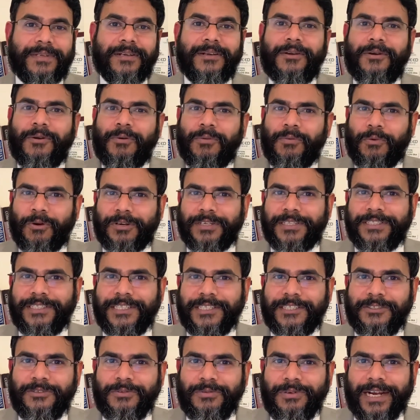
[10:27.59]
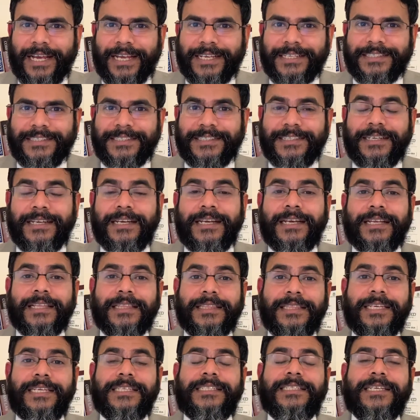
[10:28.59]
What is this known as?
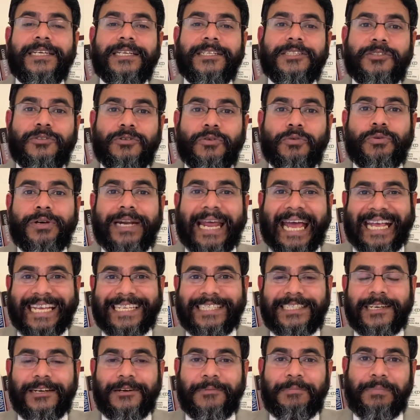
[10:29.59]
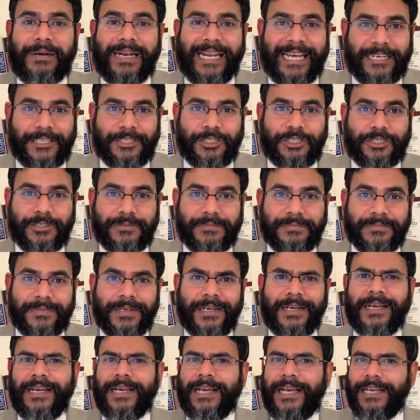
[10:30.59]
This is known as a pledge.
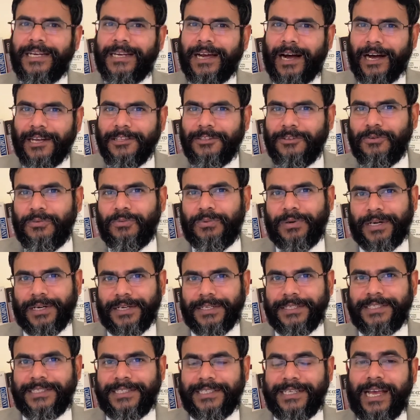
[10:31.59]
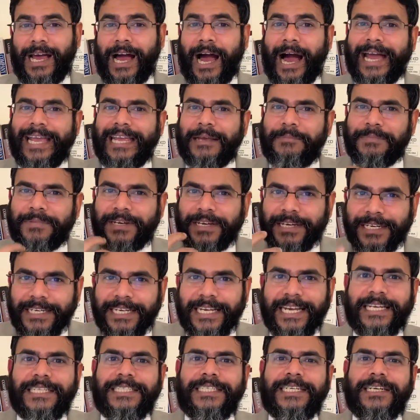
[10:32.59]
In other words, I am
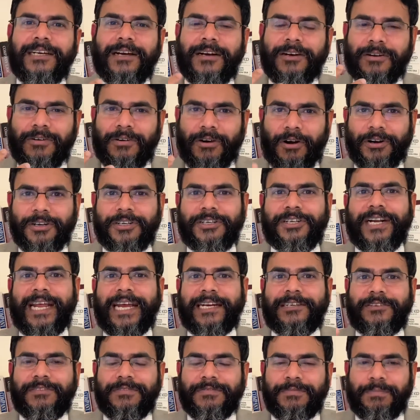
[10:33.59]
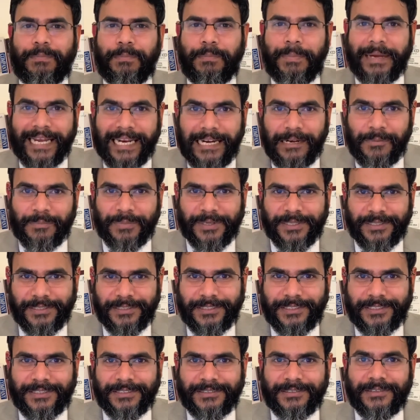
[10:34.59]
creating a contract of
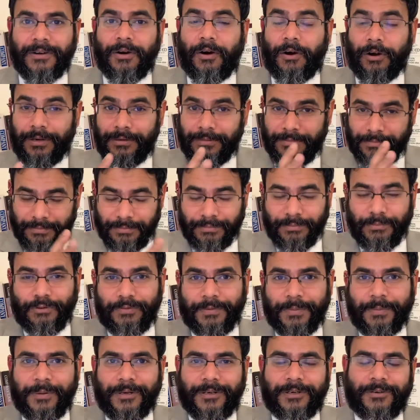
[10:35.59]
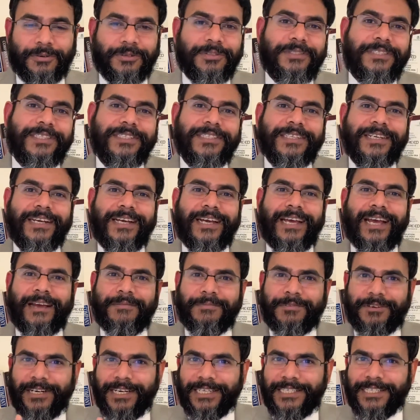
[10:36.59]
bailment on movable goods. I'm
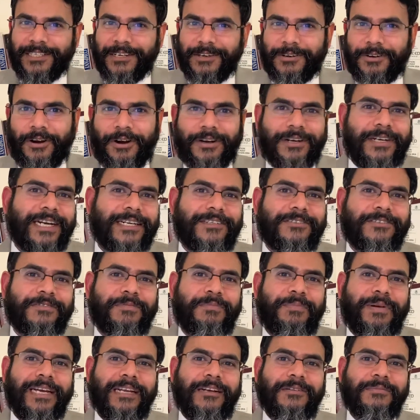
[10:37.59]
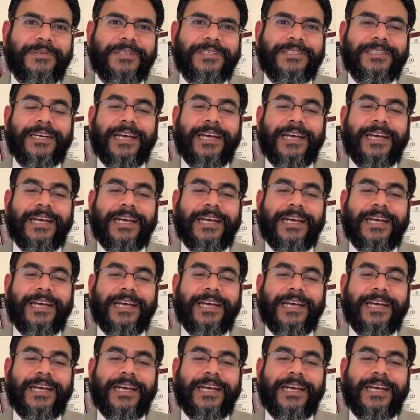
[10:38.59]
creating a contract of bailment,